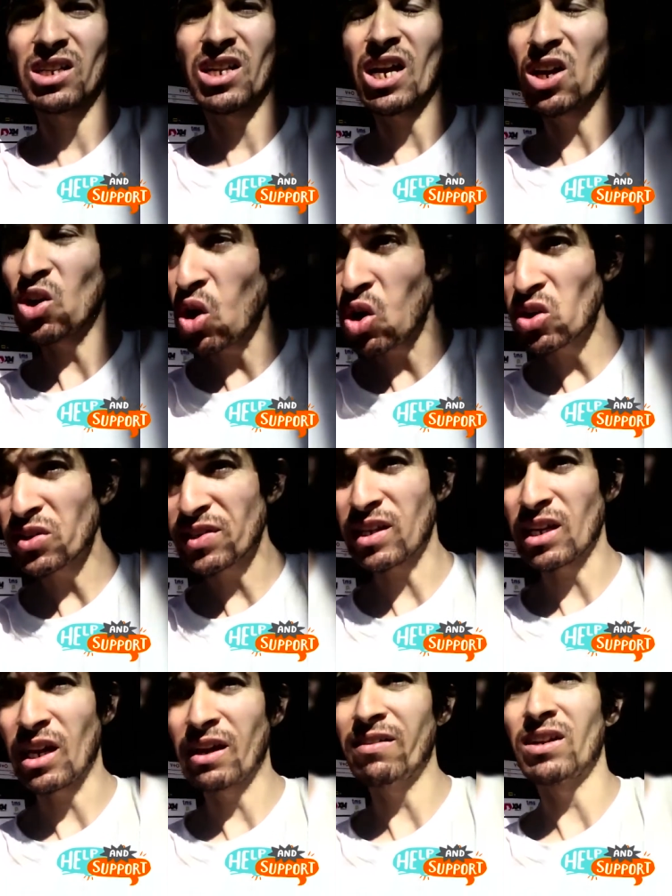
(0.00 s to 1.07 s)
they lost
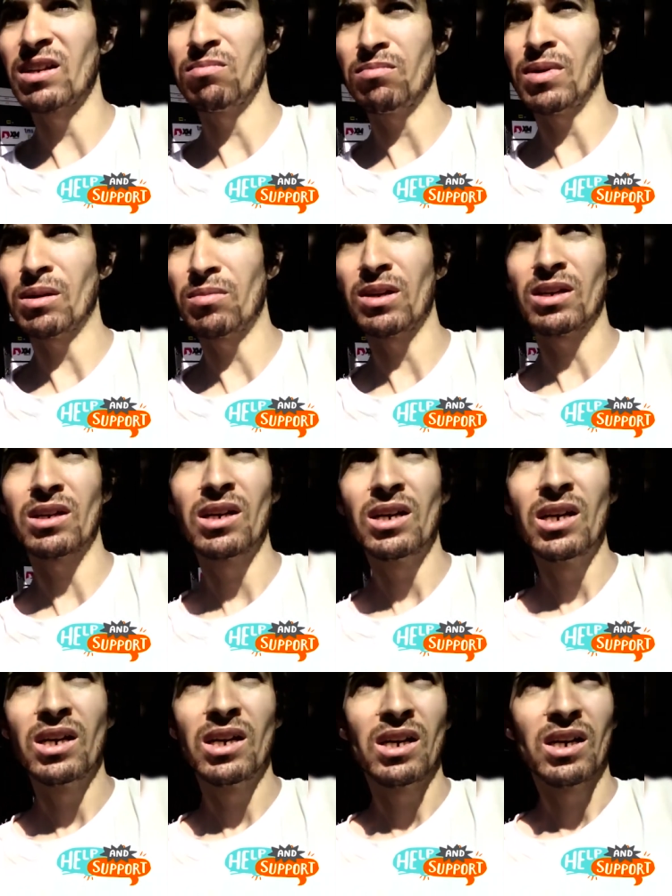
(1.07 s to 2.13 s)
even maybe
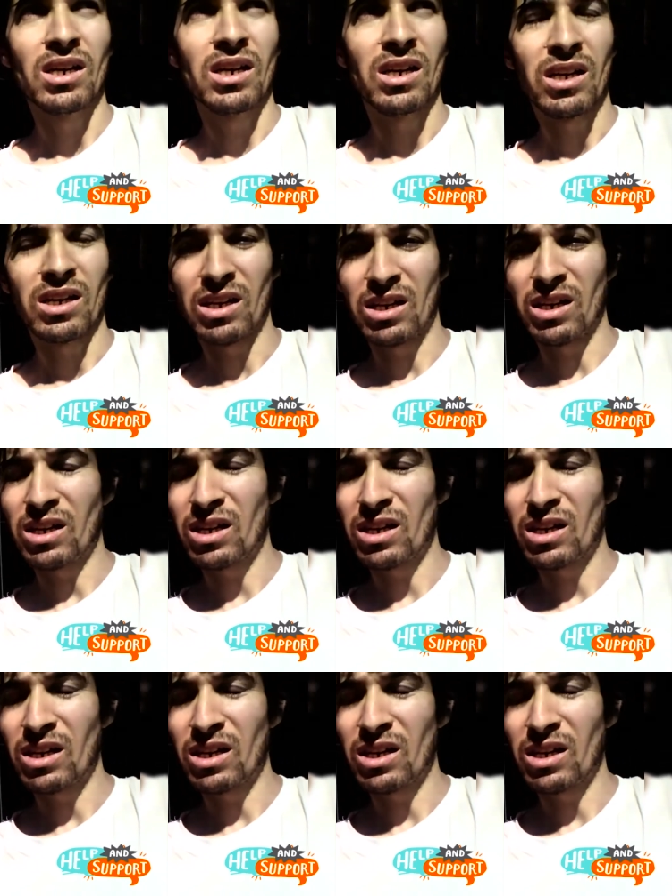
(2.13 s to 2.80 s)
uh,